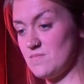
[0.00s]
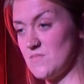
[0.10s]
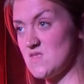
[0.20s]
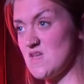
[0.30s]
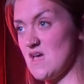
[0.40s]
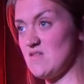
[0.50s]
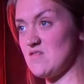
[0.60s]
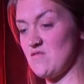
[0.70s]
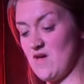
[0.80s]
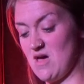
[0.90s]
The
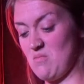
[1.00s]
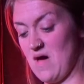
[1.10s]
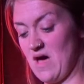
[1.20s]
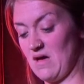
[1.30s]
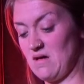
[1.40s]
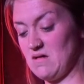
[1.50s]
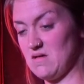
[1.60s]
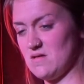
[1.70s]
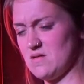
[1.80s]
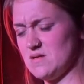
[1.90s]
taste of airbag.
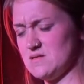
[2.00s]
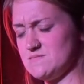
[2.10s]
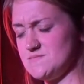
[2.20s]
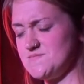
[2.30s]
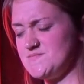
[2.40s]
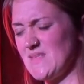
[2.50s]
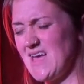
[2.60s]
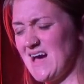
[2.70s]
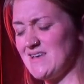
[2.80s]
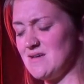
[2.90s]

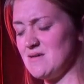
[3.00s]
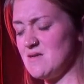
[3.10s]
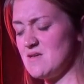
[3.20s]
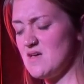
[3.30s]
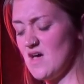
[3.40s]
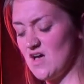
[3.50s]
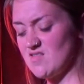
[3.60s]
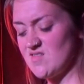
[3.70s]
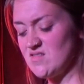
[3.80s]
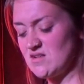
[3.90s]
And a
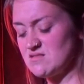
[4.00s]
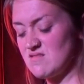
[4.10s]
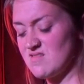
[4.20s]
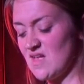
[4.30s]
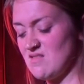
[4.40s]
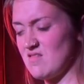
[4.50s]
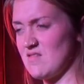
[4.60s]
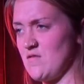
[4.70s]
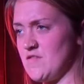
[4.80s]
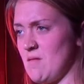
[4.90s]
sudden
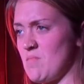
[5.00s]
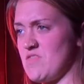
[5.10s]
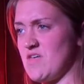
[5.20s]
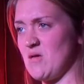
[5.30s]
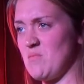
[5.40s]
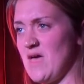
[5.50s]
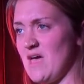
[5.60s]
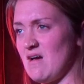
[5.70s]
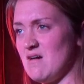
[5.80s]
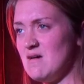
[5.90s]
sense of something
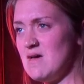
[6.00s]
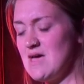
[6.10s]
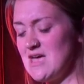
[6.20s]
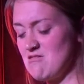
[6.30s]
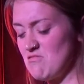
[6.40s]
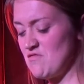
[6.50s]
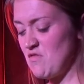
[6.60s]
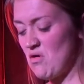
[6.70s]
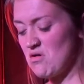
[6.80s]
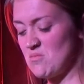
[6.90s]
being
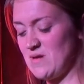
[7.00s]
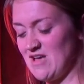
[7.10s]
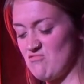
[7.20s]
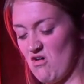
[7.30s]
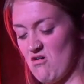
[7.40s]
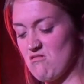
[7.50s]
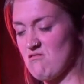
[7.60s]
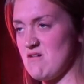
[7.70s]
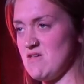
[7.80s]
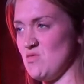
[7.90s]
irrevocably
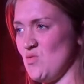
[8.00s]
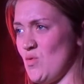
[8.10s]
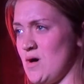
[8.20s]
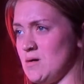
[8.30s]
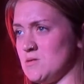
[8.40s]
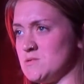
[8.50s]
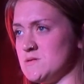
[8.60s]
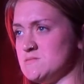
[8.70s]
wrong in the world.